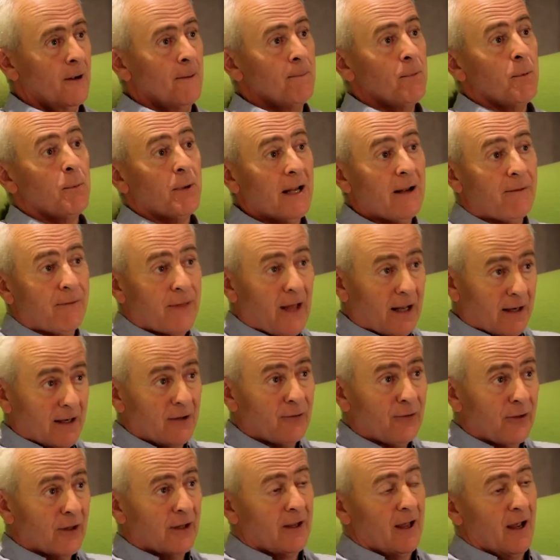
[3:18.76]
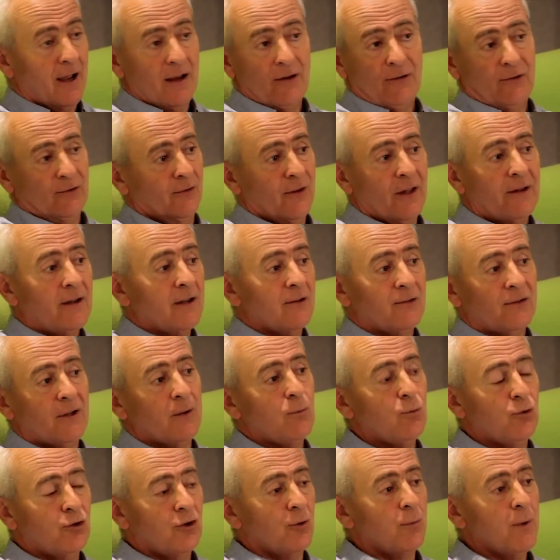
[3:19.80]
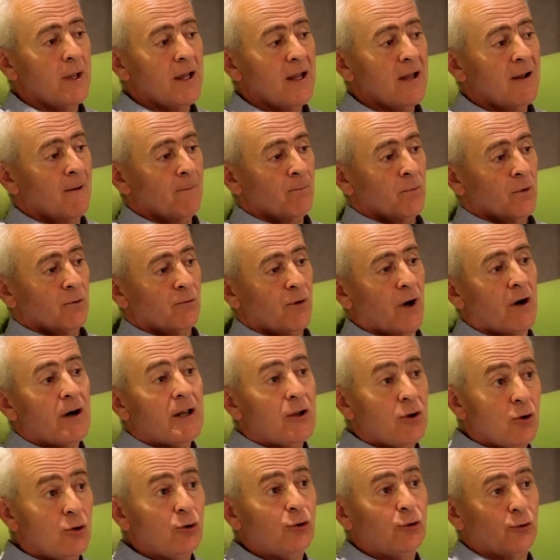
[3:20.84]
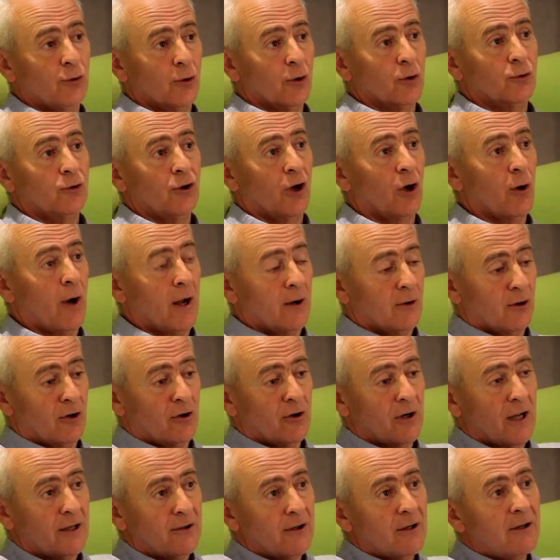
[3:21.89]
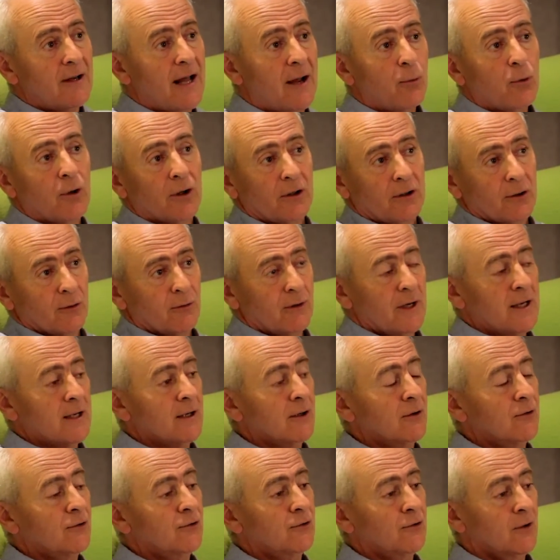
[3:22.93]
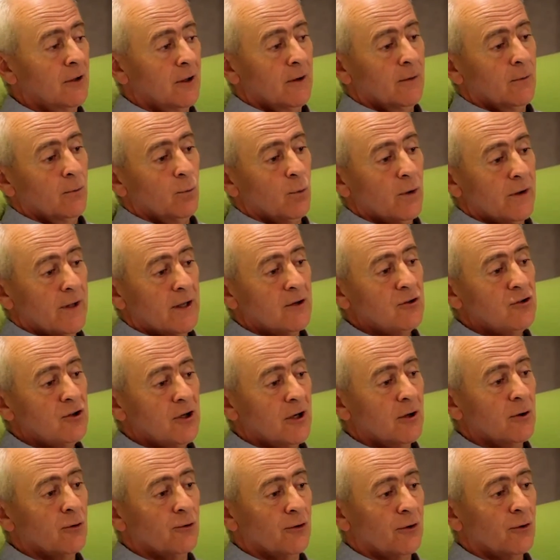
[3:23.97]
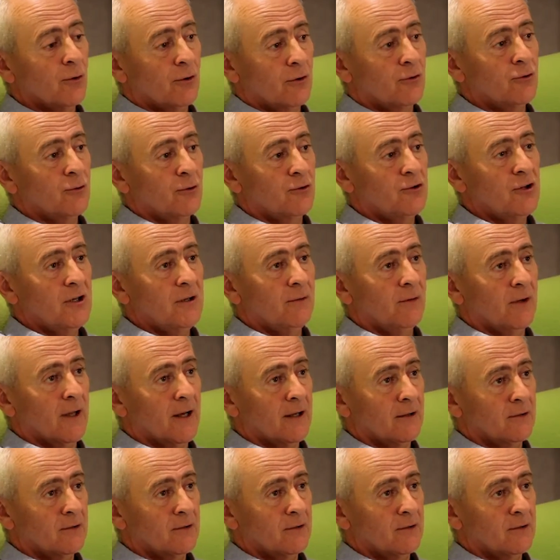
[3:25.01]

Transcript: But if that is the case, then it seems to me very useful to go out and create a network of links with NGOs in order to achieve that.